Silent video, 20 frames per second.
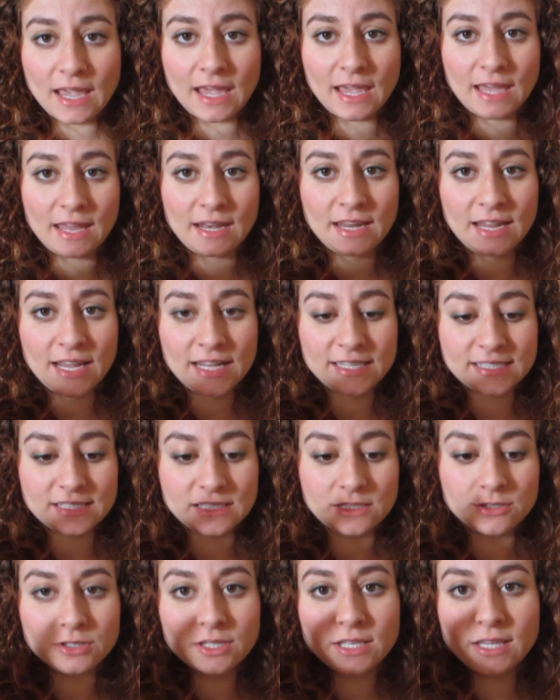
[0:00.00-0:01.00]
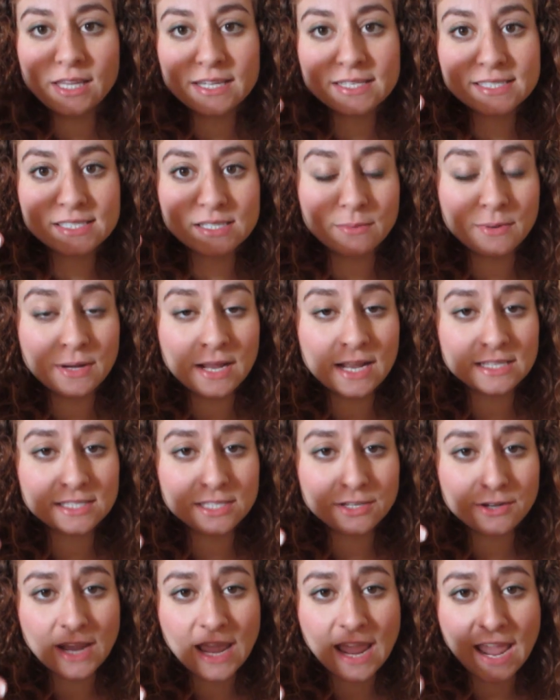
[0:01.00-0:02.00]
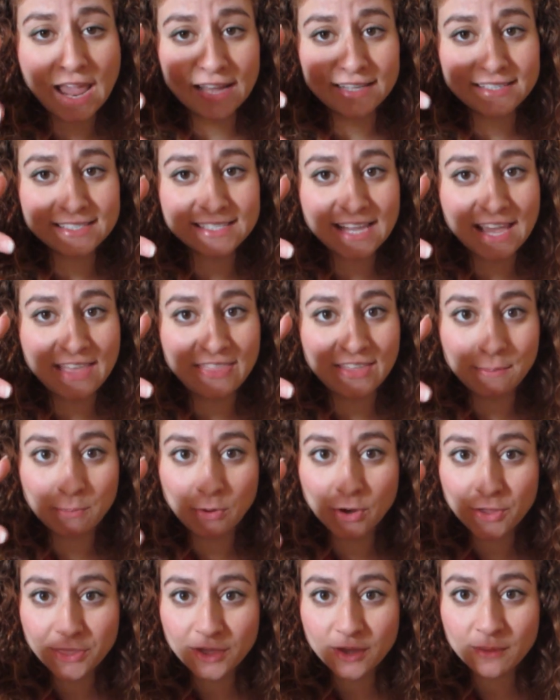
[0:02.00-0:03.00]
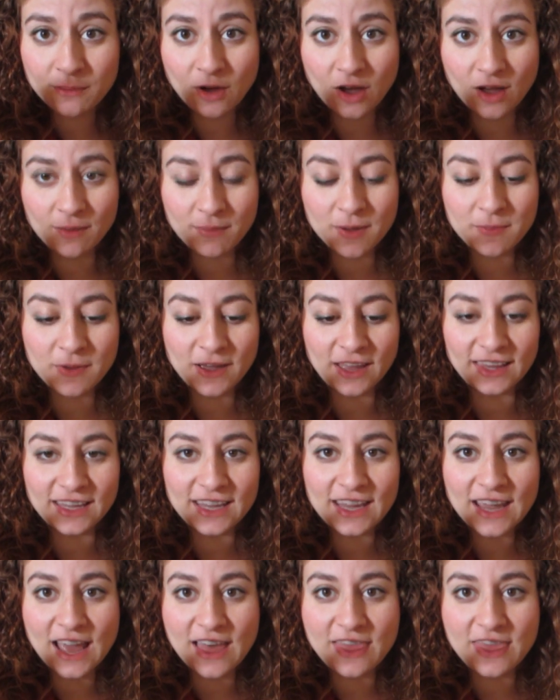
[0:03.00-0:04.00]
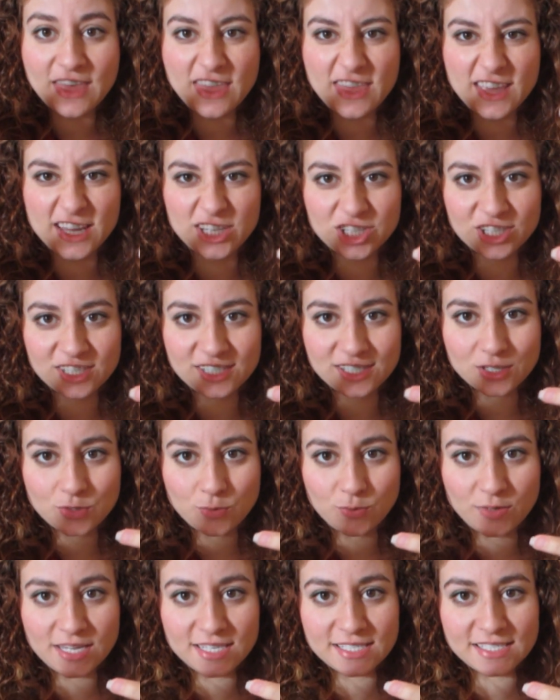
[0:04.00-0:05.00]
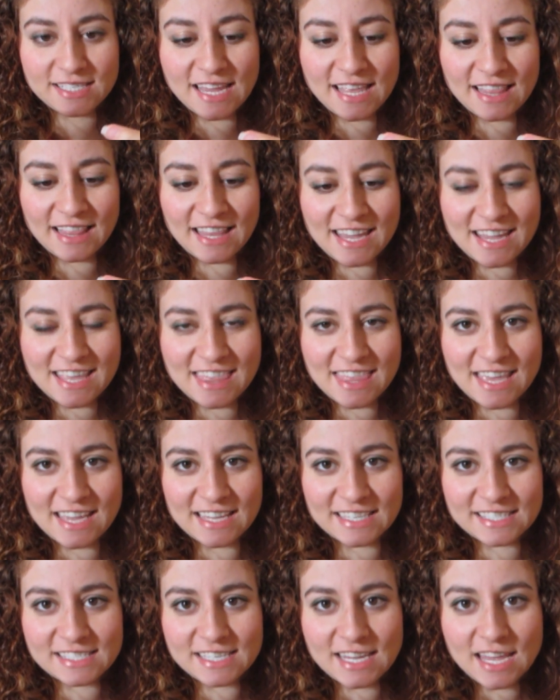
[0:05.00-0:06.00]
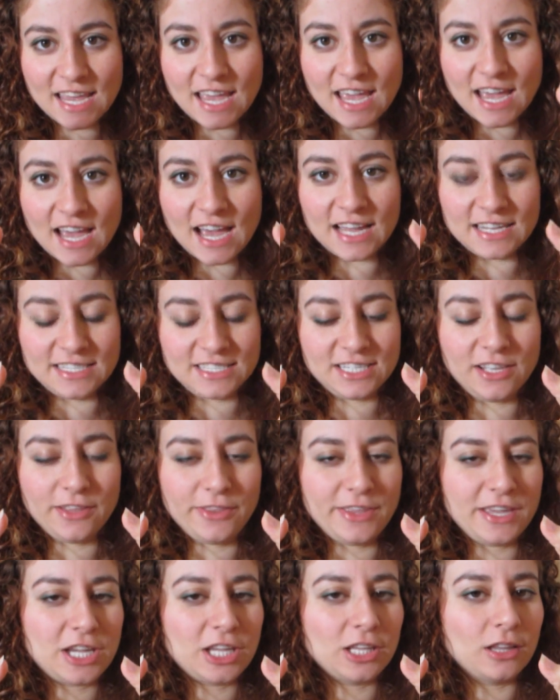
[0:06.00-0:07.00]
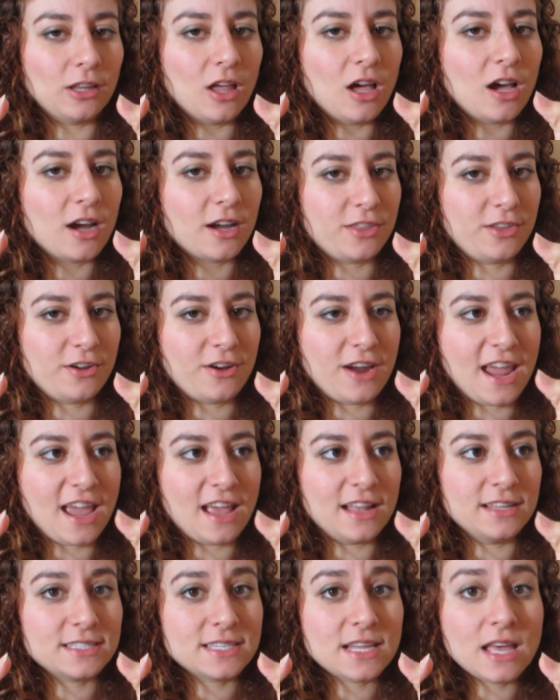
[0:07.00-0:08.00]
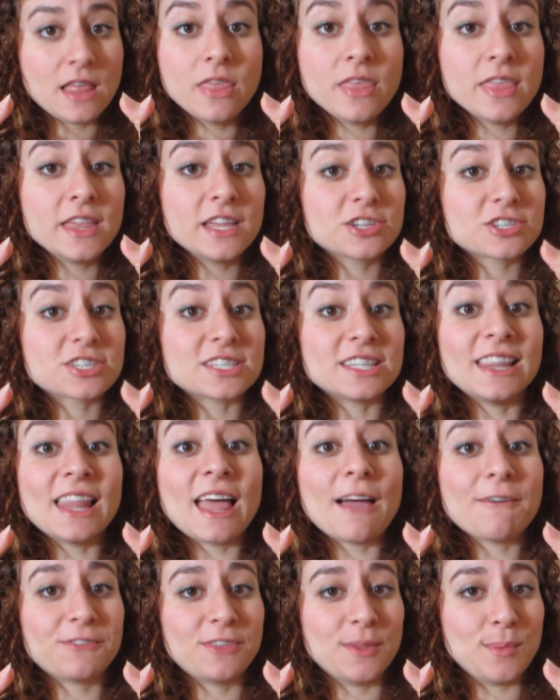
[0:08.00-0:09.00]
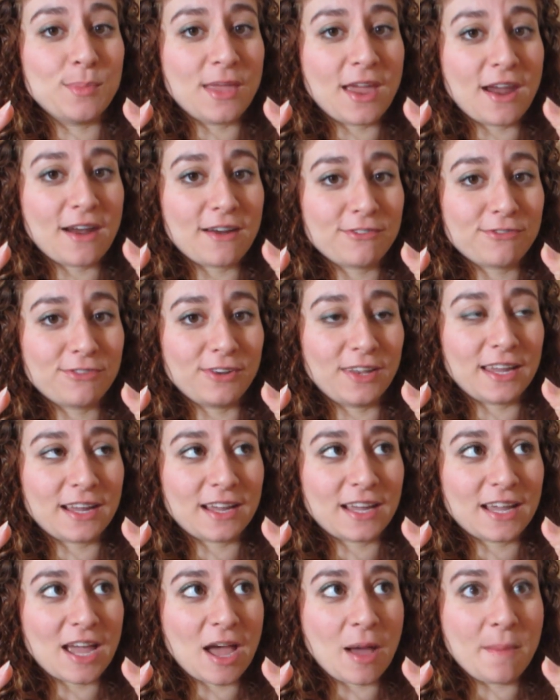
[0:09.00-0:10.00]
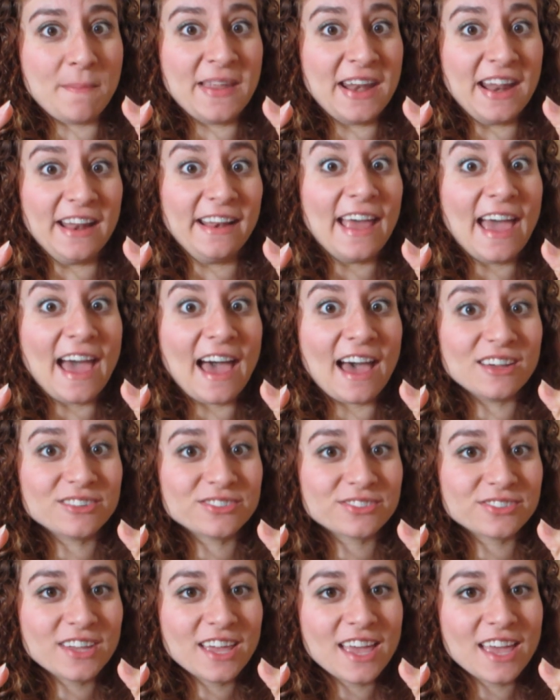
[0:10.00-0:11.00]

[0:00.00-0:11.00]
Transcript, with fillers: And it's literally like someone has their hands and they put them on my belly and then they just squeezed in like this until they could lock their hands. And then they just left them there for like a minute and a half.